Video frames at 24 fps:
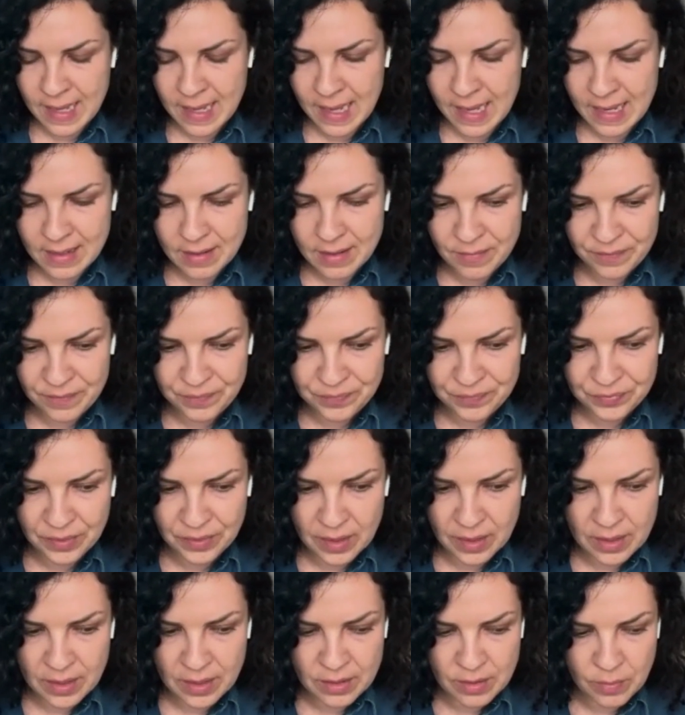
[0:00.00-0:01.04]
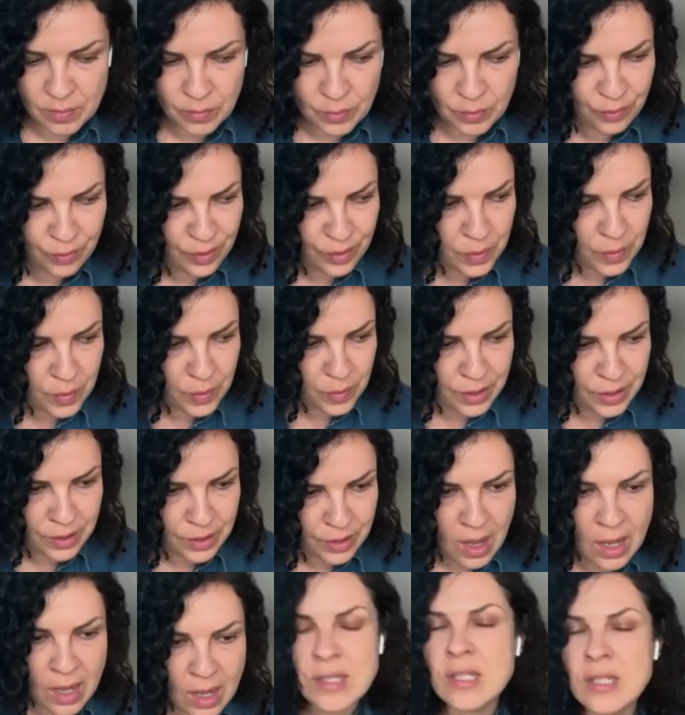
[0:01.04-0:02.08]
And in the movie, we are
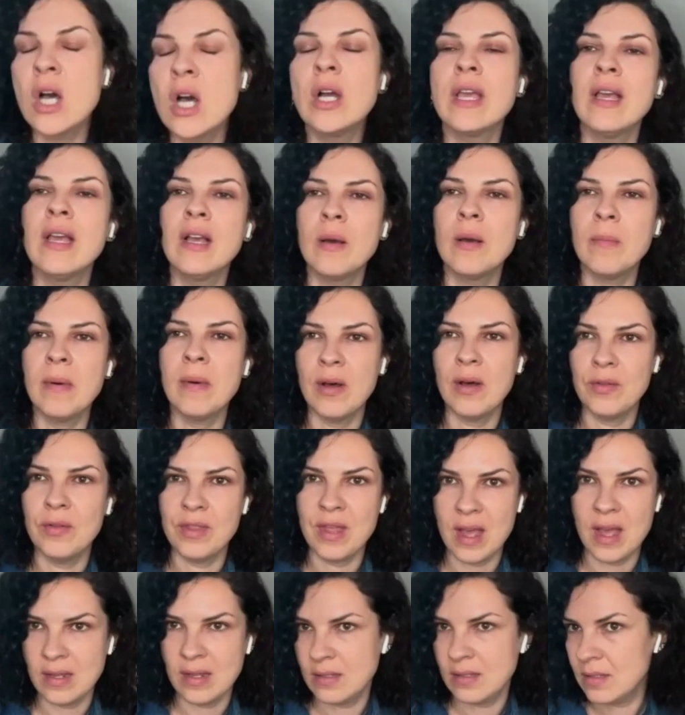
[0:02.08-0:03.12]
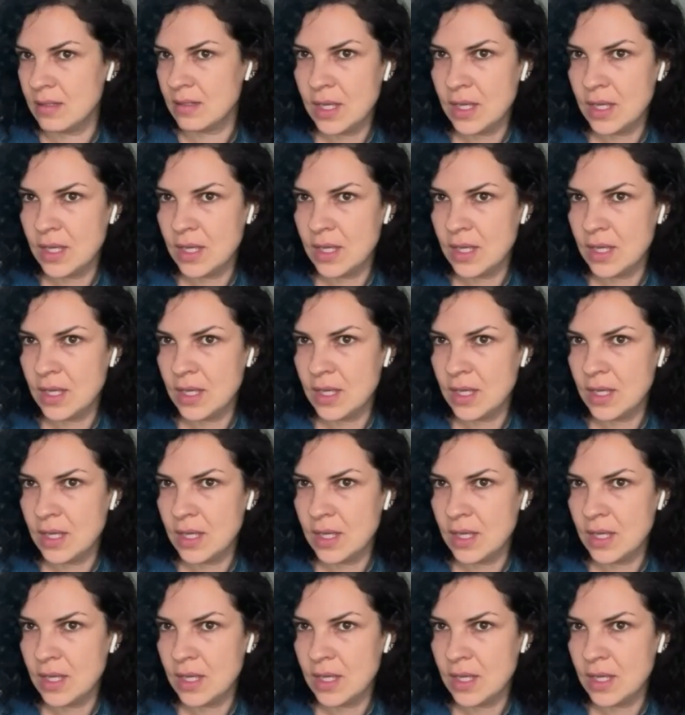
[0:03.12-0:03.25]
not talking about that.